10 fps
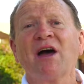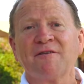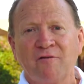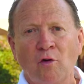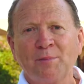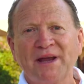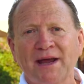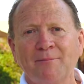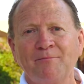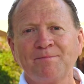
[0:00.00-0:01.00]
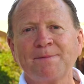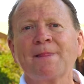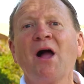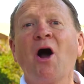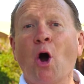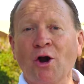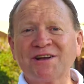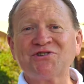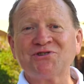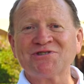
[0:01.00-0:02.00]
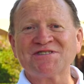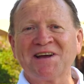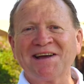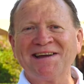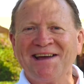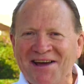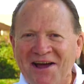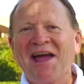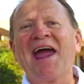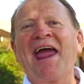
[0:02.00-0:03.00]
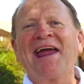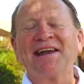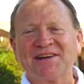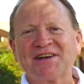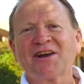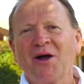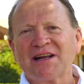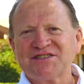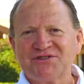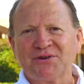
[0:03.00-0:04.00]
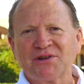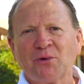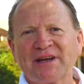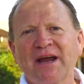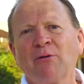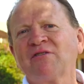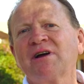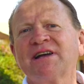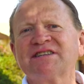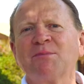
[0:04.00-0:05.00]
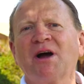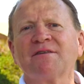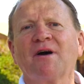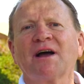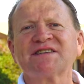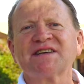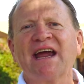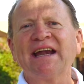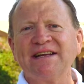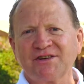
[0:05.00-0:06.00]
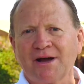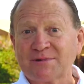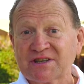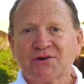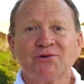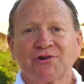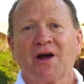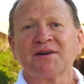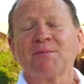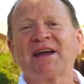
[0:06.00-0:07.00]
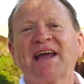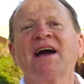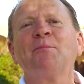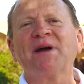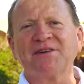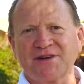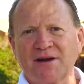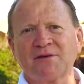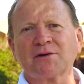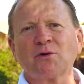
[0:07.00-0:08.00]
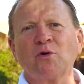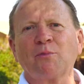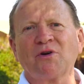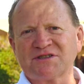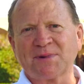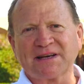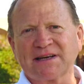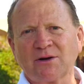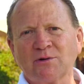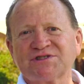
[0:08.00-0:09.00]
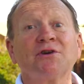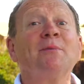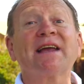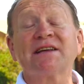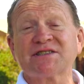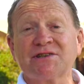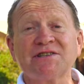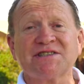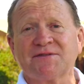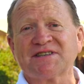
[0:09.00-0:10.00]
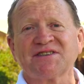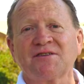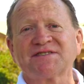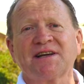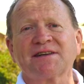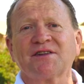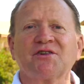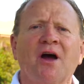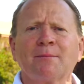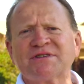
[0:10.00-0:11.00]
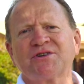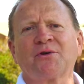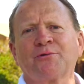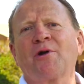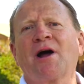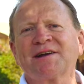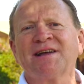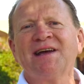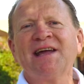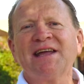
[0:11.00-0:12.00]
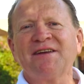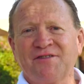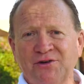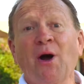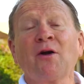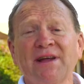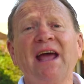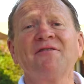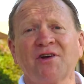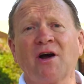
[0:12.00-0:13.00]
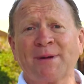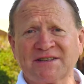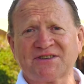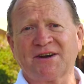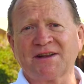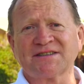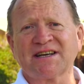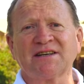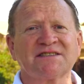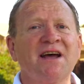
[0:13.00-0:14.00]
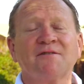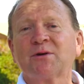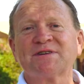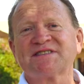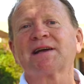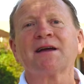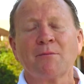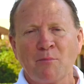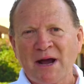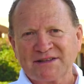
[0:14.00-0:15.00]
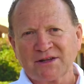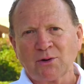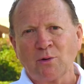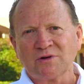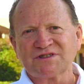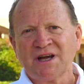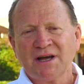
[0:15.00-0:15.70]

and 4 p.m. on a Tuesday, and it declines during the week. However, here's my advice. Any time is a good time to make outbound telephone call prospecting calls. Don't make excuses for yourself saying the time is not right. If you only have time outside of those hours, for goodness sake, make the calls.